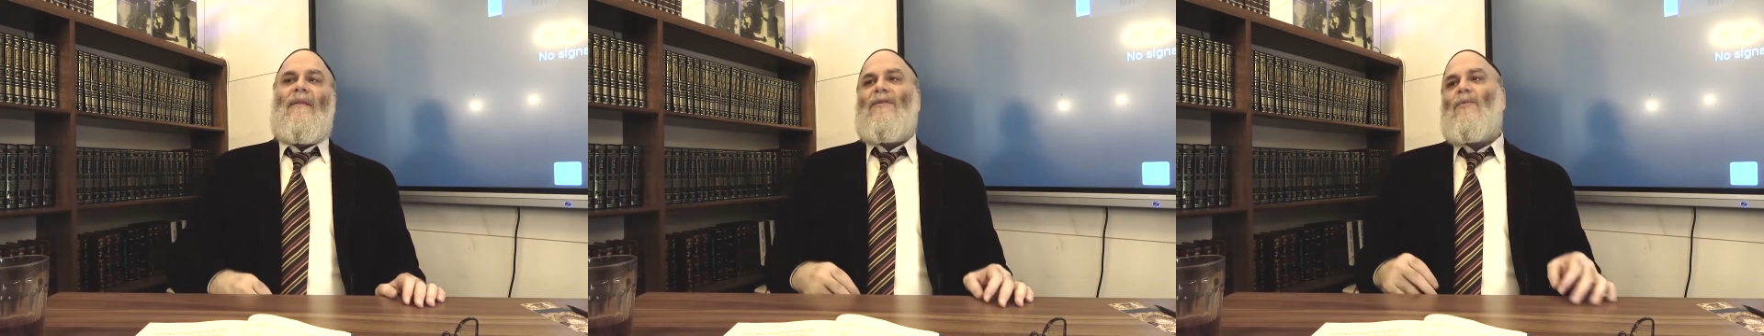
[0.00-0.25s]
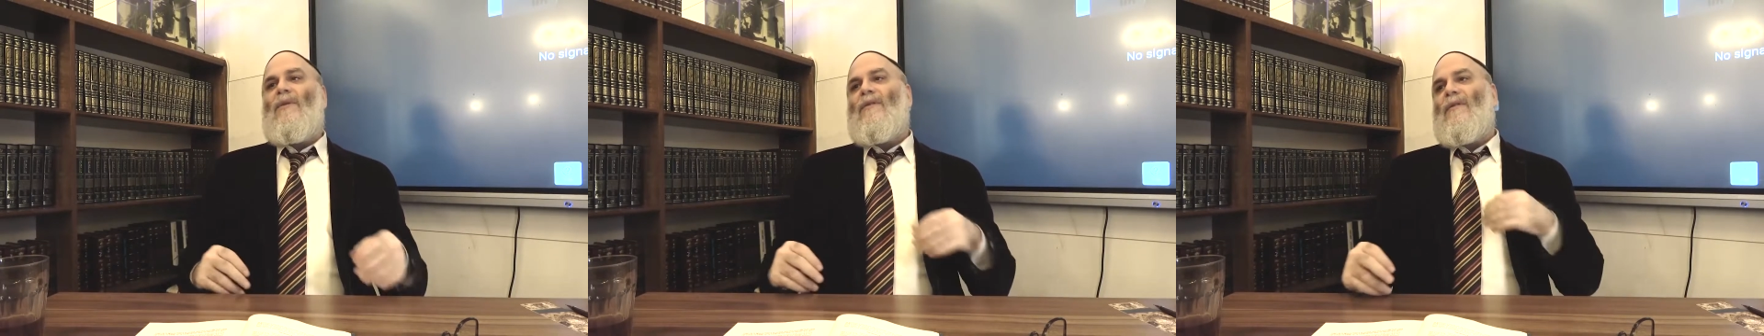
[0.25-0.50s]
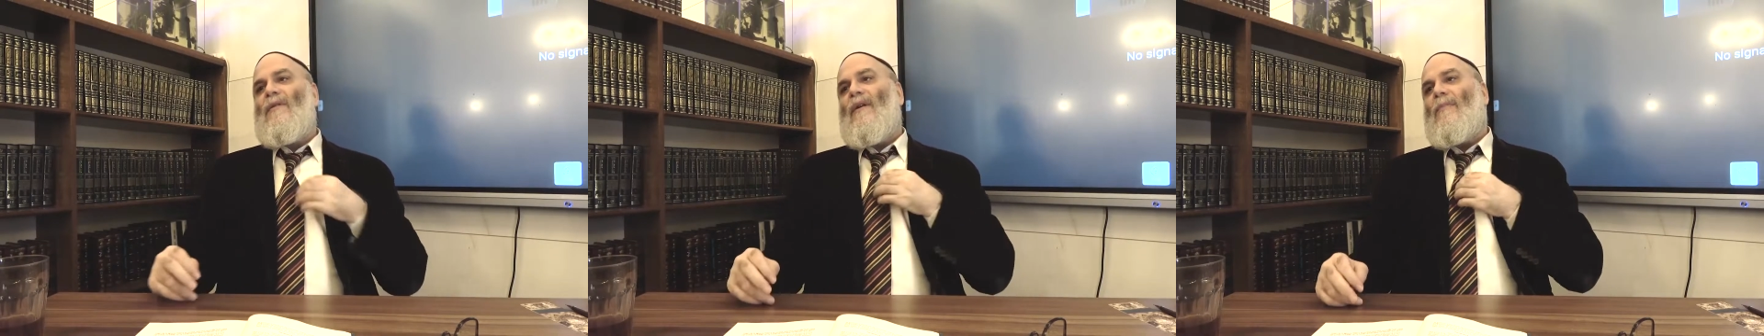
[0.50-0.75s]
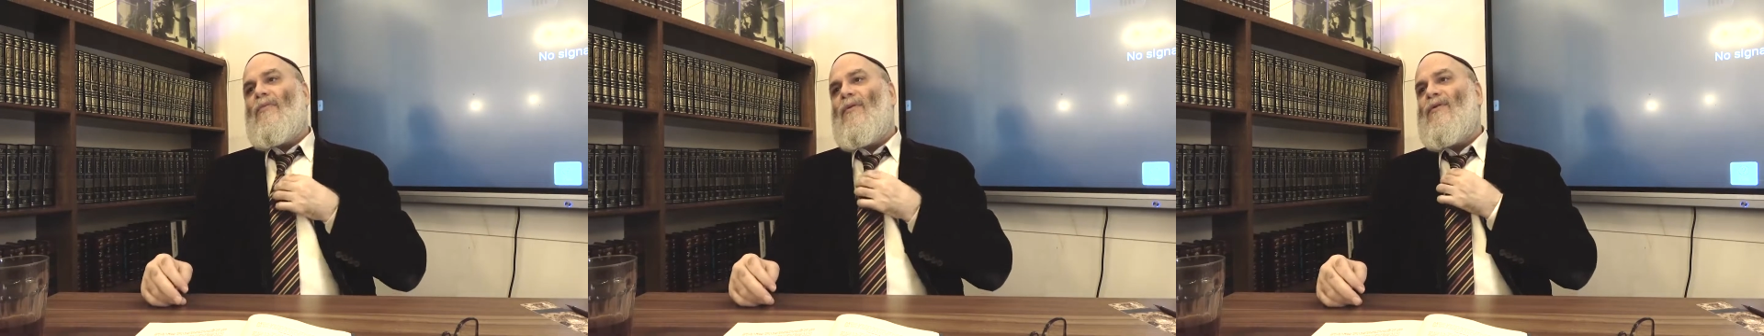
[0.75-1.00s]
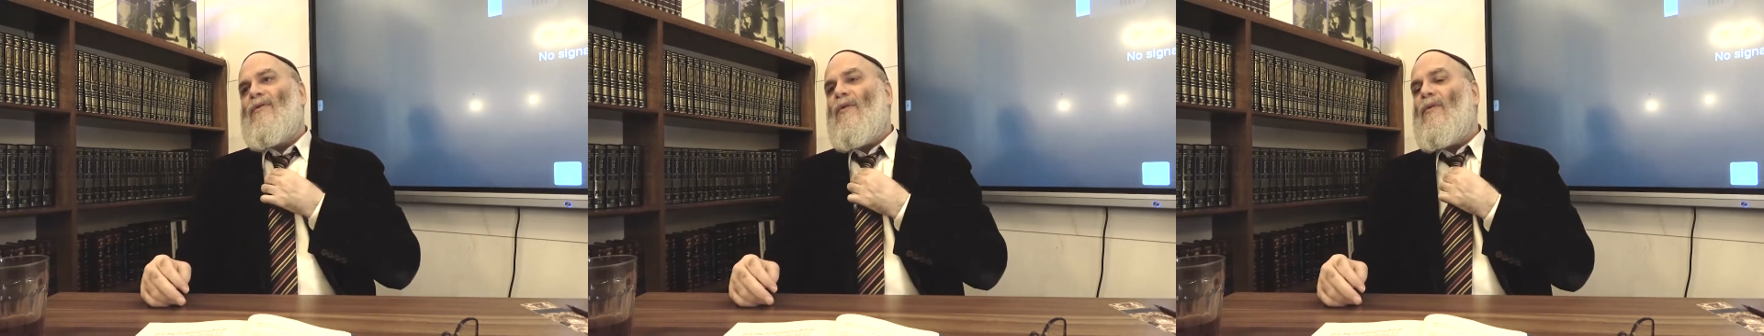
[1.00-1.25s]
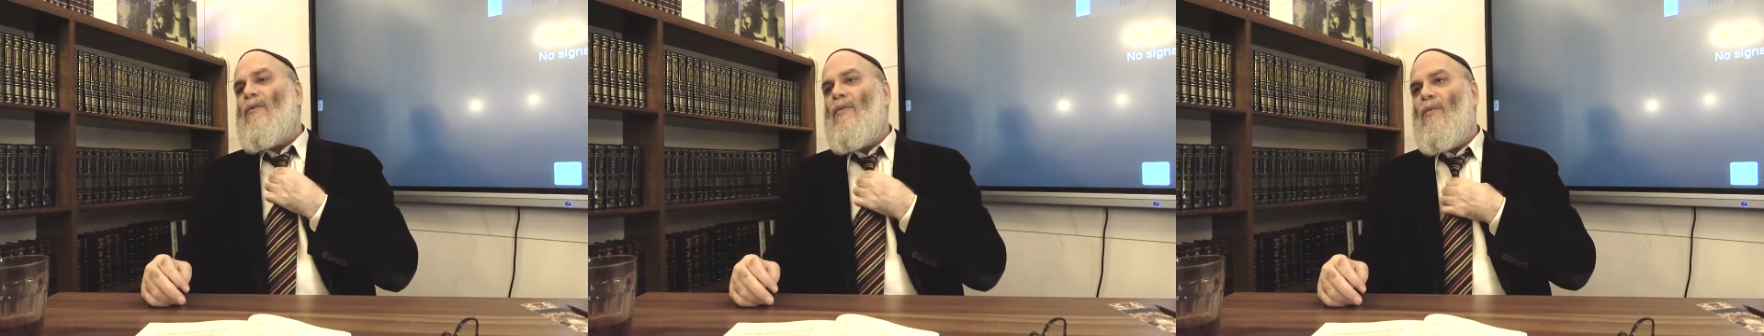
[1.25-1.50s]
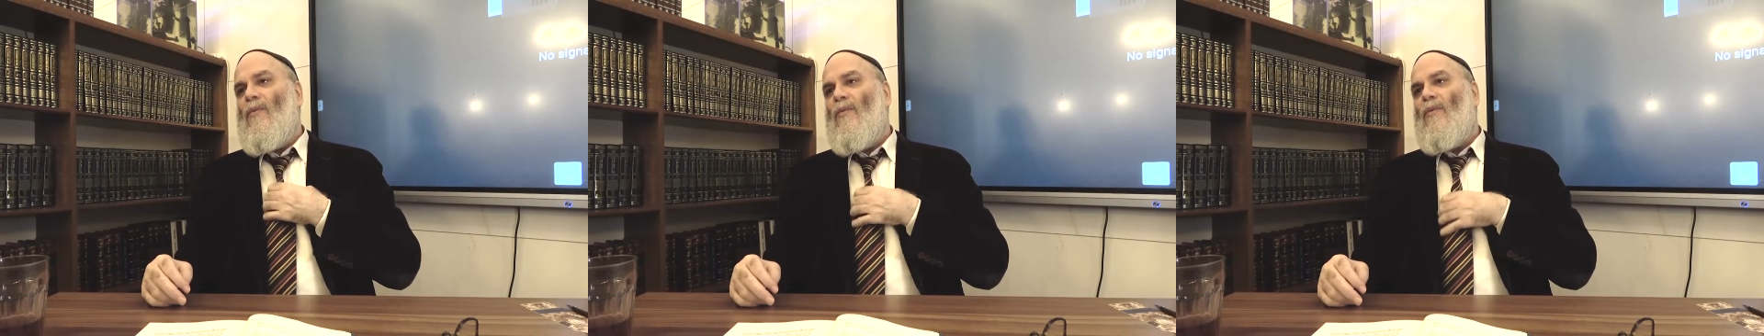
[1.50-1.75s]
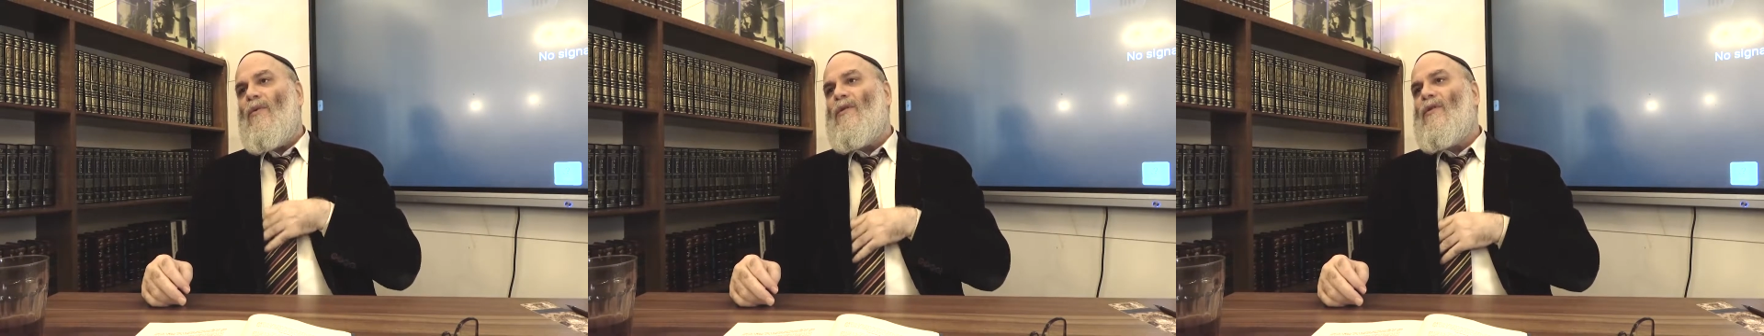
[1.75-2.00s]
is what a person
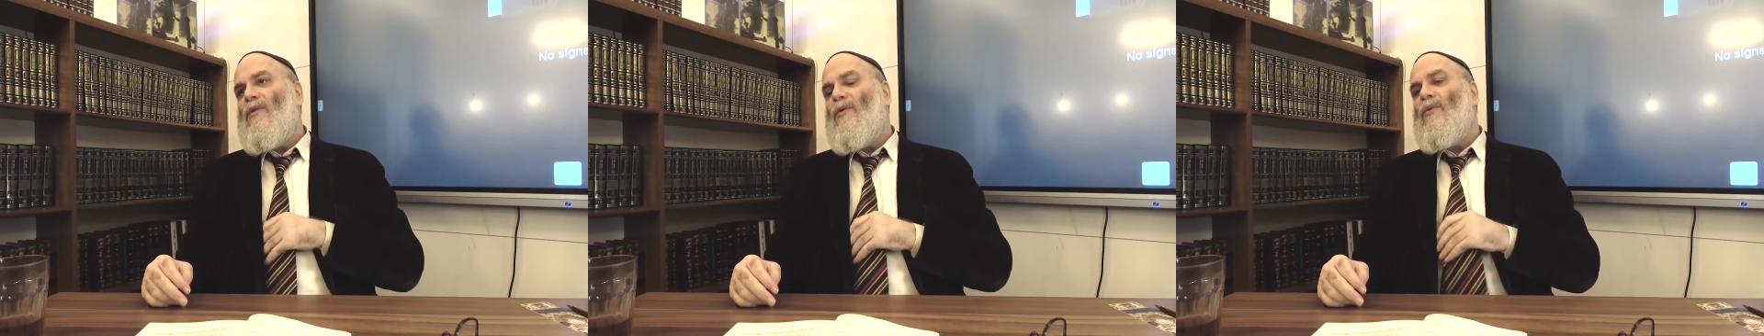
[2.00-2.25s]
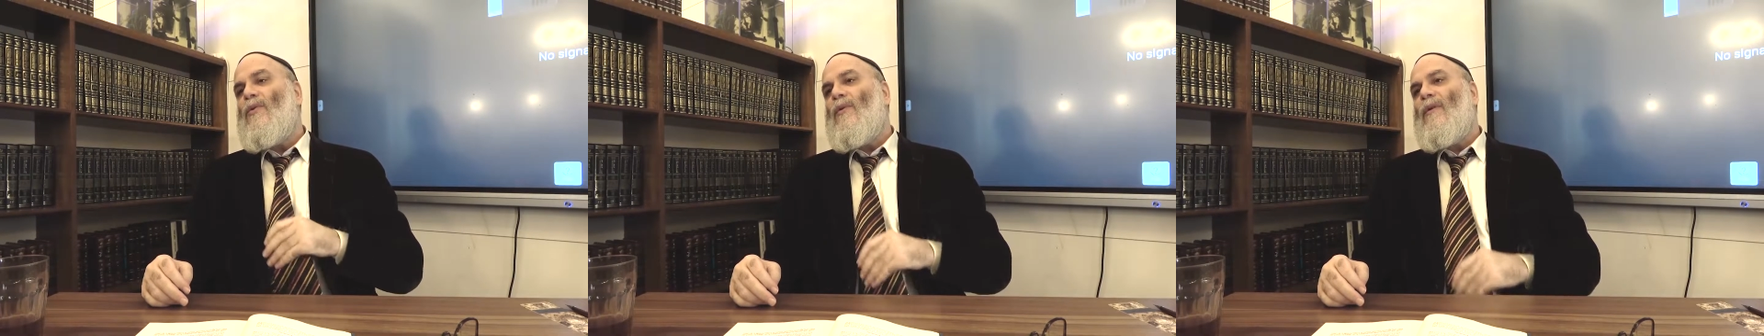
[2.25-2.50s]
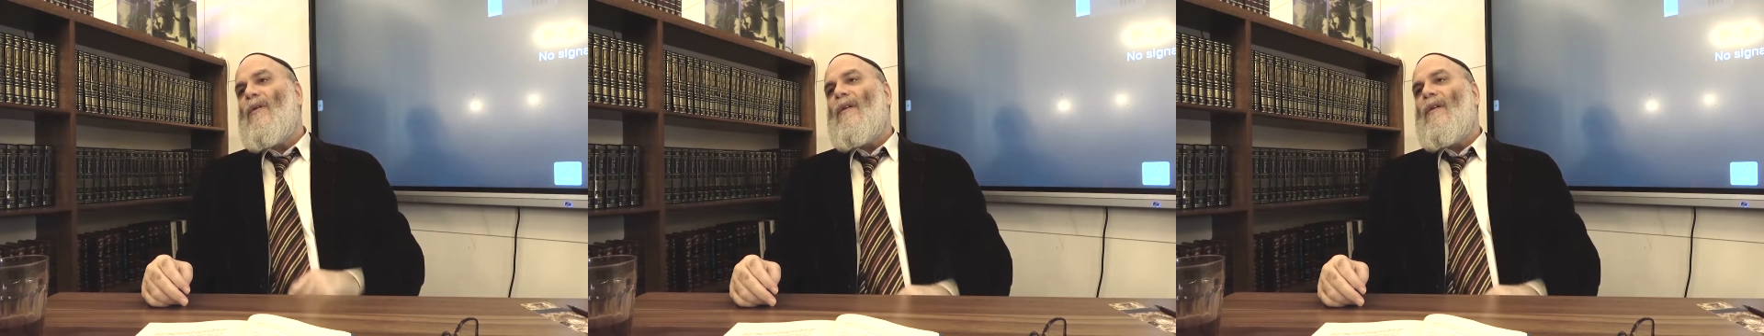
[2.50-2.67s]
would do